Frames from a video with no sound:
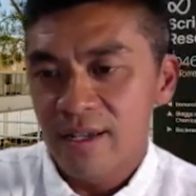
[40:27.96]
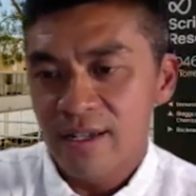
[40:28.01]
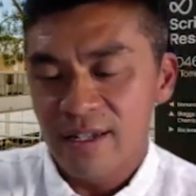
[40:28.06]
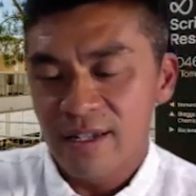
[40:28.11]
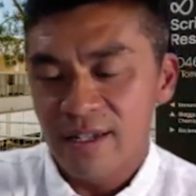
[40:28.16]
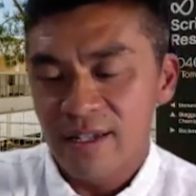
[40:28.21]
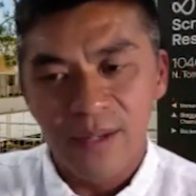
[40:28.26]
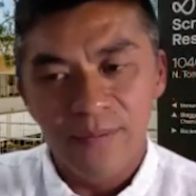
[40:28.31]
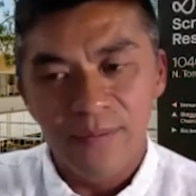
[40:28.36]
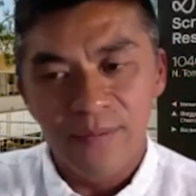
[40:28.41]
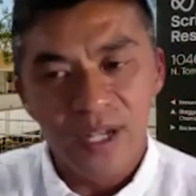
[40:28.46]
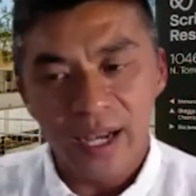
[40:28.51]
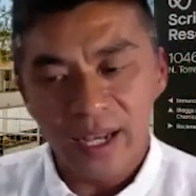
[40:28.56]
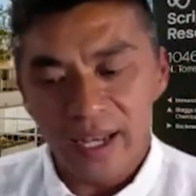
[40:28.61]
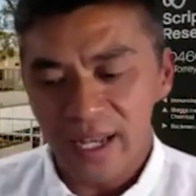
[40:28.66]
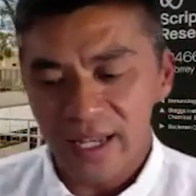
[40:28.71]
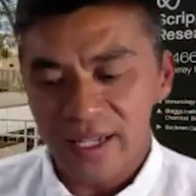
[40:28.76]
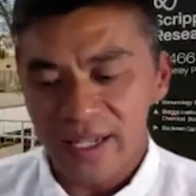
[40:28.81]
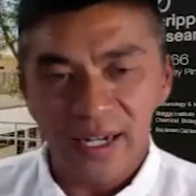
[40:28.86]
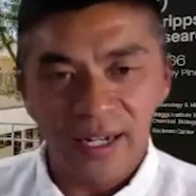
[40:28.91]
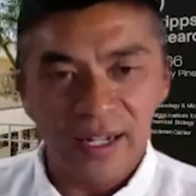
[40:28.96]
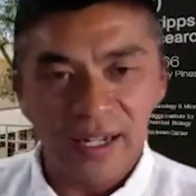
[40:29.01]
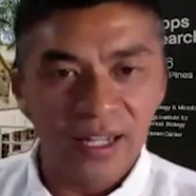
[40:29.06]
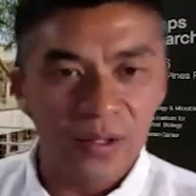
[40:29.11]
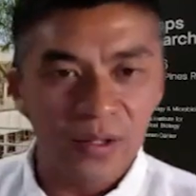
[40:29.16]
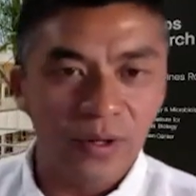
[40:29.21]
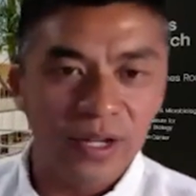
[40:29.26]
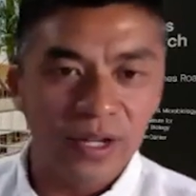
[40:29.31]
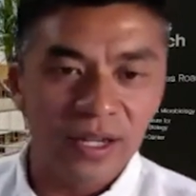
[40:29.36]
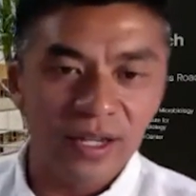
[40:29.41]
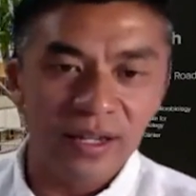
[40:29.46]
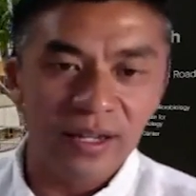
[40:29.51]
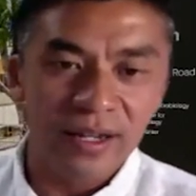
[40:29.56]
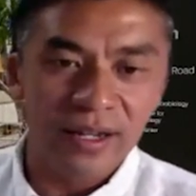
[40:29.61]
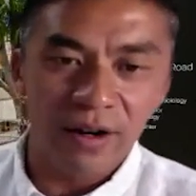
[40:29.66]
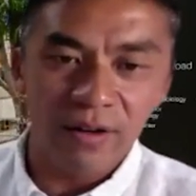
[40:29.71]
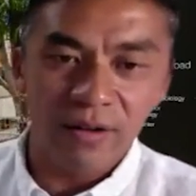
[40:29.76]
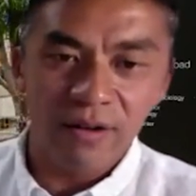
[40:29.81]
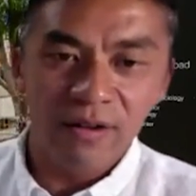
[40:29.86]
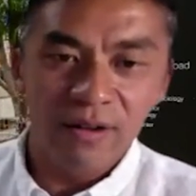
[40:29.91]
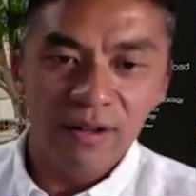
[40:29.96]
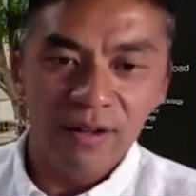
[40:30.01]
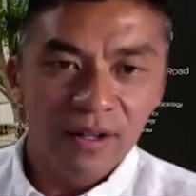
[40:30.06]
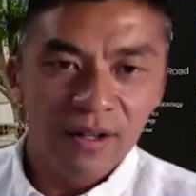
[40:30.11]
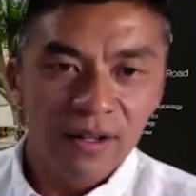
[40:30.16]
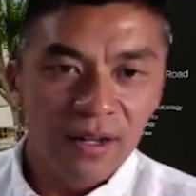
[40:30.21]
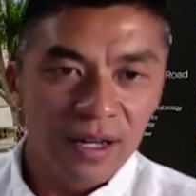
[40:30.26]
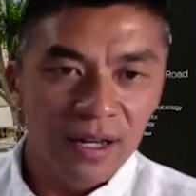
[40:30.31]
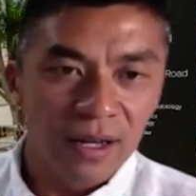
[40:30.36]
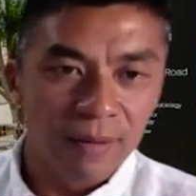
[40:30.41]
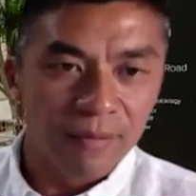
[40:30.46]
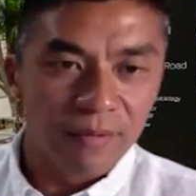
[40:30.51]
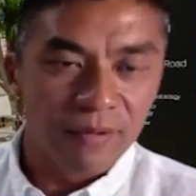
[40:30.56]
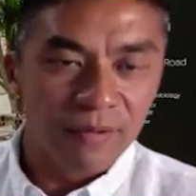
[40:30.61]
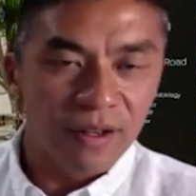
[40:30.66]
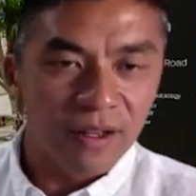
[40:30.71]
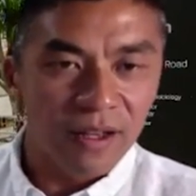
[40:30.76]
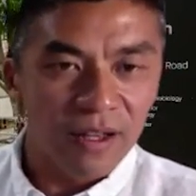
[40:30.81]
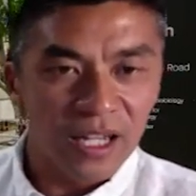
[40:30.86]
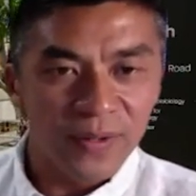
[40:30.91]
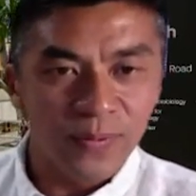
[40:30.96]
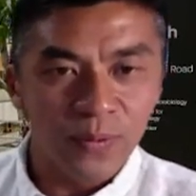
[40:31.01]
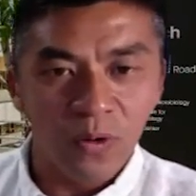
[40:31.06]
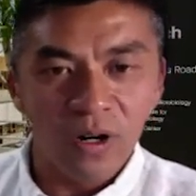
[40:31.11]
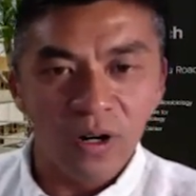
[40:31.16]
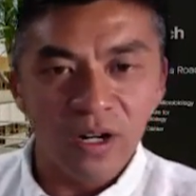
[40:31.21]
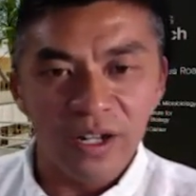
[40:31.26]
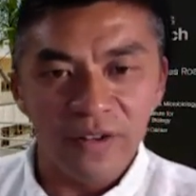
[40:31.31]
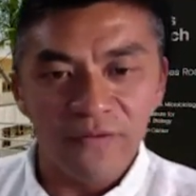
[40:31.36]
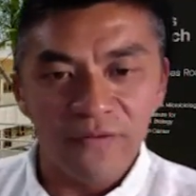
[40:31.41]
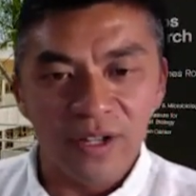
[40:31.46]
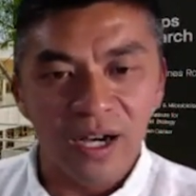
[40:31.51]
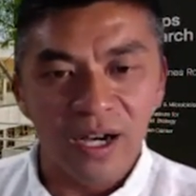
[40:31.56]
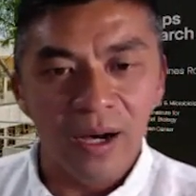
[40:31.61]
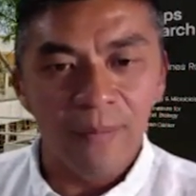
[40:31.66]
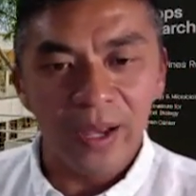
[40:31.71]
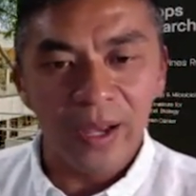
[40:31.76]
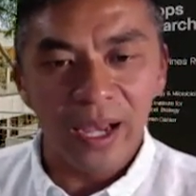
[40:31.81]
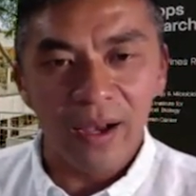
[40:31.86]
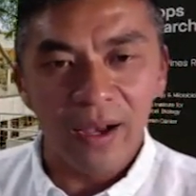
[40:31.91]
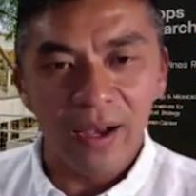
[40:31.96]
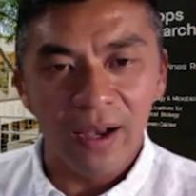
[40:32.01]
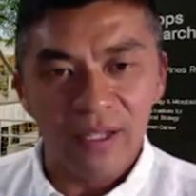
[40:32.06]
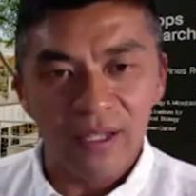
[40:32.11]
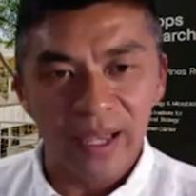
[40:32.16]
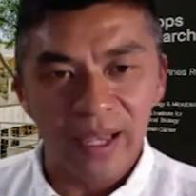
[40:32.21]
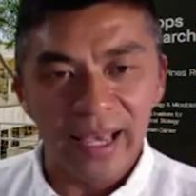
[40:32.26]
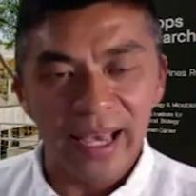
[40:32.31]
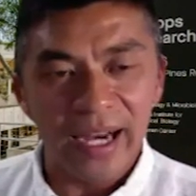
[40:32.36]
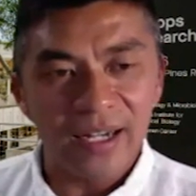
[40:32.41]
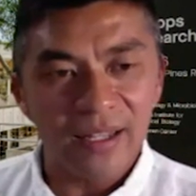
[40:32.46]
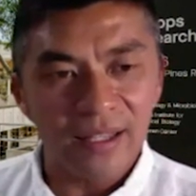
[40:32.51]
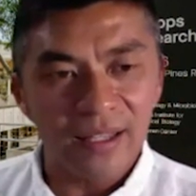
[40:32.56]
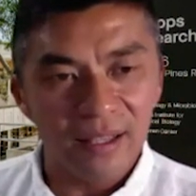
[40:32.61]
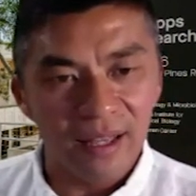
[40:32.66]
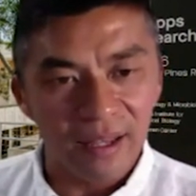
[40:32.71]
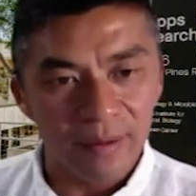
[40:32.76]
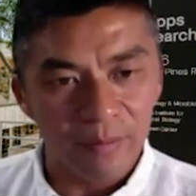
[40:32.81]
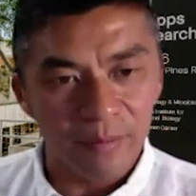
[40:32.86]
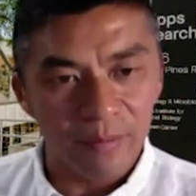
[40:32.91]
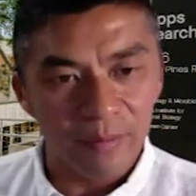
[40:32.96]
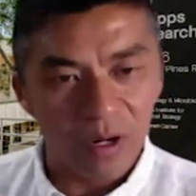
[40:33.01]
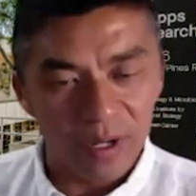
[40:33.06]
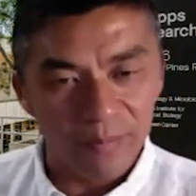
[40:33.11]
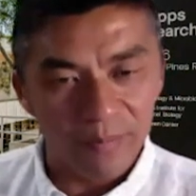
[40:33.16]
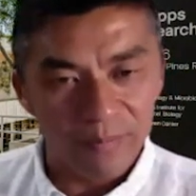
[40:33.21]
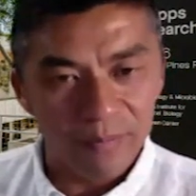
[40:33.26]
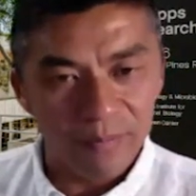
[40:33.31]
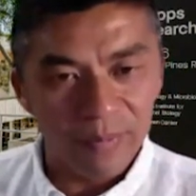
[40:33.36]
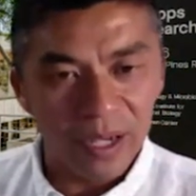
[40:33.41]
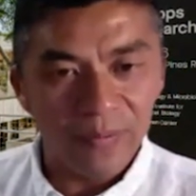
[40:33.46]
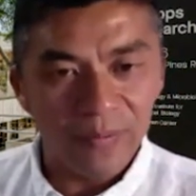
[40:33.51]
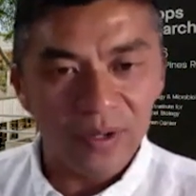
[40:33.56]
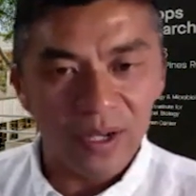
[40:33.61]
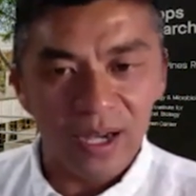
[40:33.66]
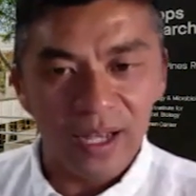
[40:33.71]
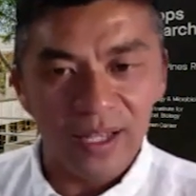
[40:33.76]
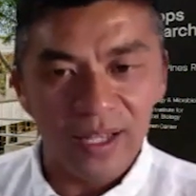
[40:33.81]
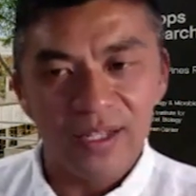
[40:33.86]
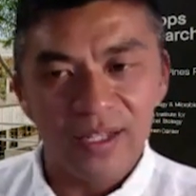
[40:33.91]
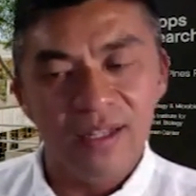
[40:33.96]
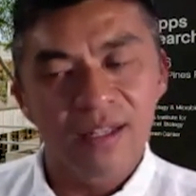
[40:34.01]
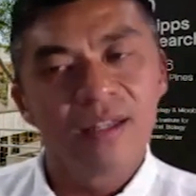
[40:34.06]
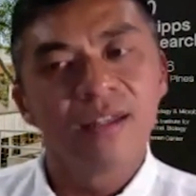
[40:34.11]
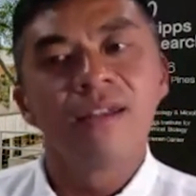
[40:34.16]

done some docking studies where you can now um, explore different compounds that may act like murine peptides.